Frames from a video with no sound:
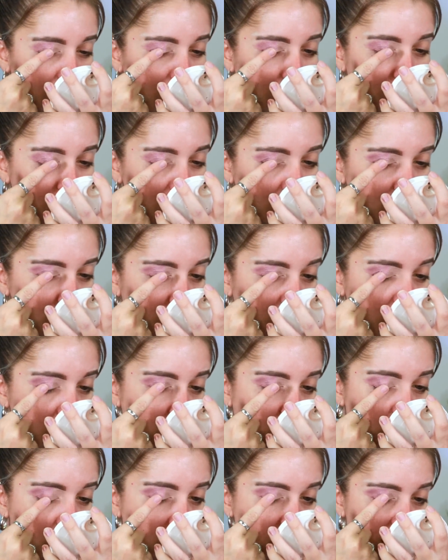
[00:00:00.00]
I didn't have to make a
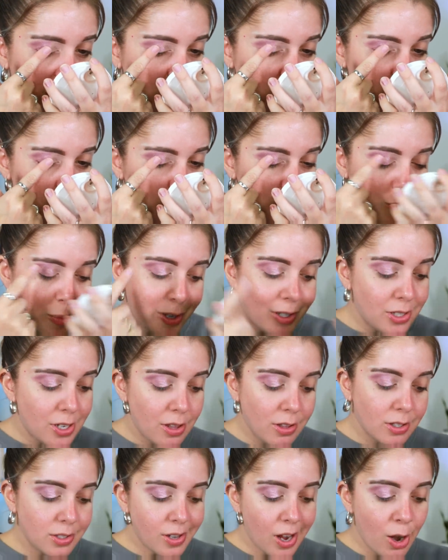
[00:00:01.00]
phone call. I just wasn't about to
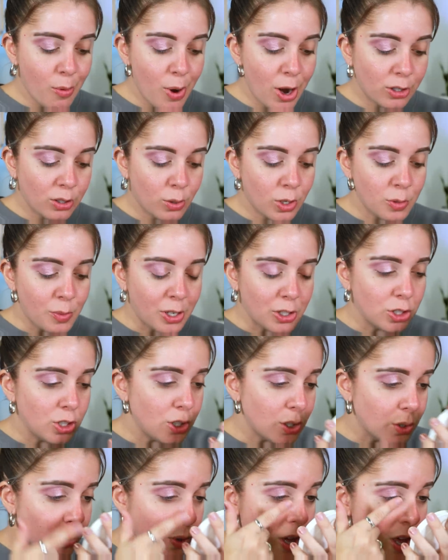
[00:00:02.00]
tell this chiropractor what I was about to
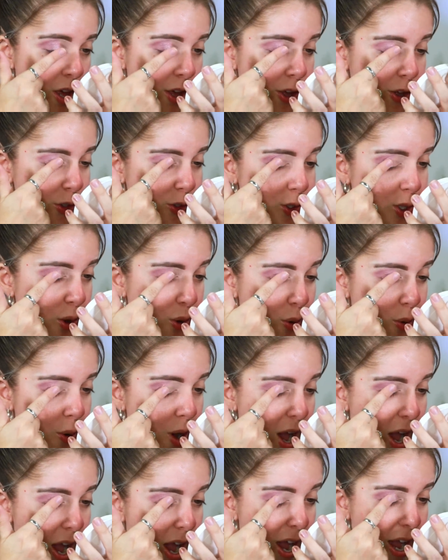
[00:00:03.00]
do.
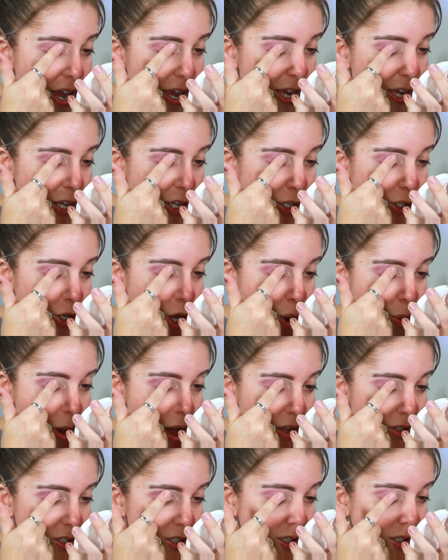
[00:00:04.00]
So I go
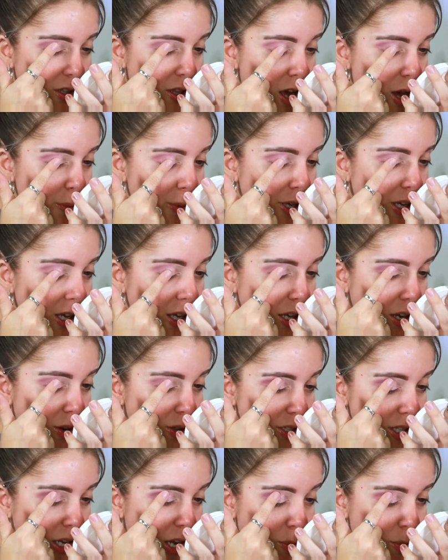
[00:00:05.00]
out to the lobby and I
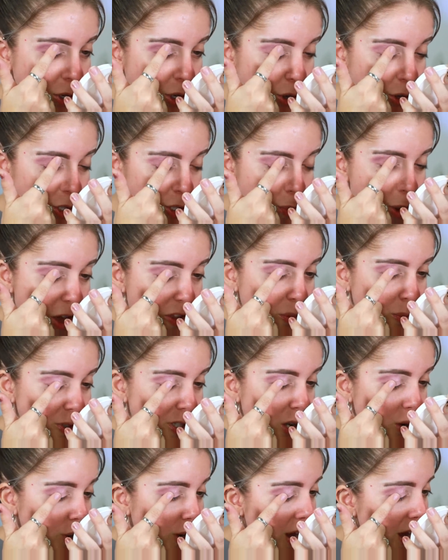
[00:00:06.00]
was like, I'm gonna go use the bathroom. Is
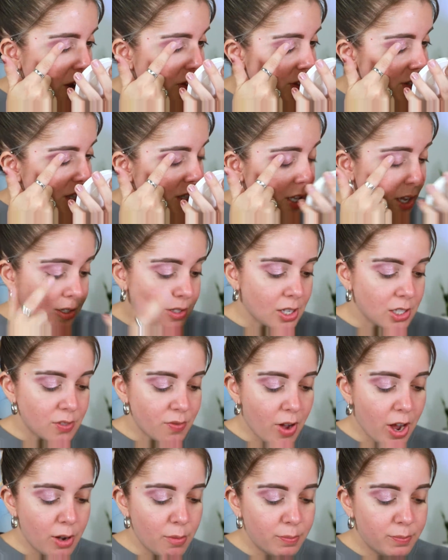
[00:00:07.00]
that okay? And they said, yes, that's
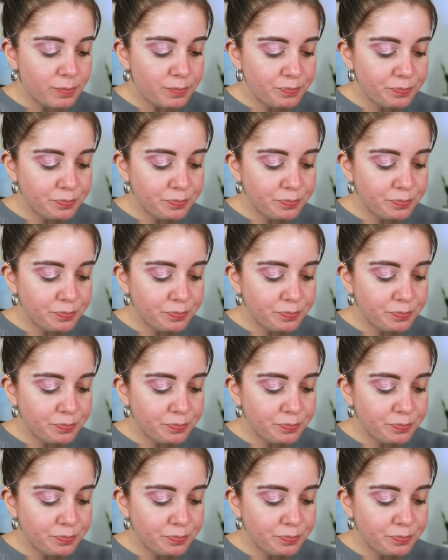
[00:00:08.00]
fine.